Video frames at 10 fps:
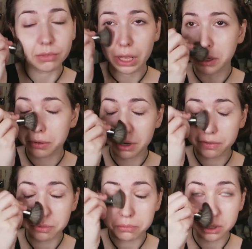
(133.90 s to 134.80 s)
I don't
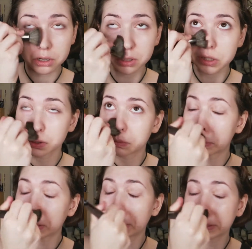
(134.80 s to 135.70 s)
have a mirror
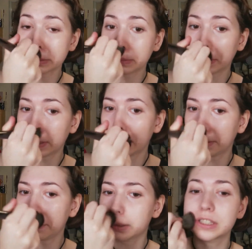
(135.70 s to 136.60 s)
super close to me right
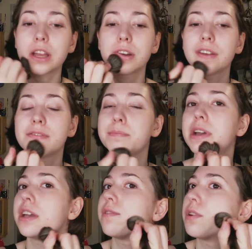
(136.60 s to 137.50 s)
now because of how I have
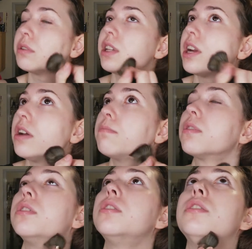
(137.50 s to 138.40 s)
my phone set up.
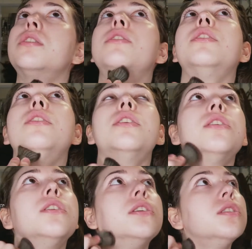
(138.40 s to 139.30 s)

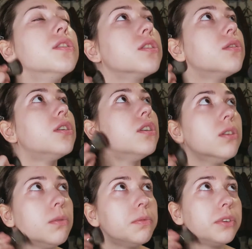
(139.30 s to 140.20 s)
So
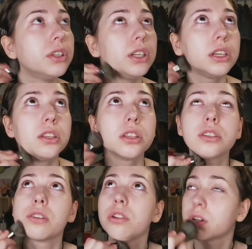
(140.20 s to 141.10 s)
hopefully
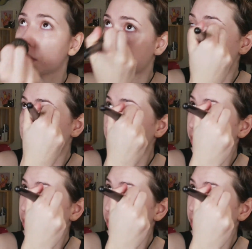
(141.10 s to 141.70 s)
this will look okay.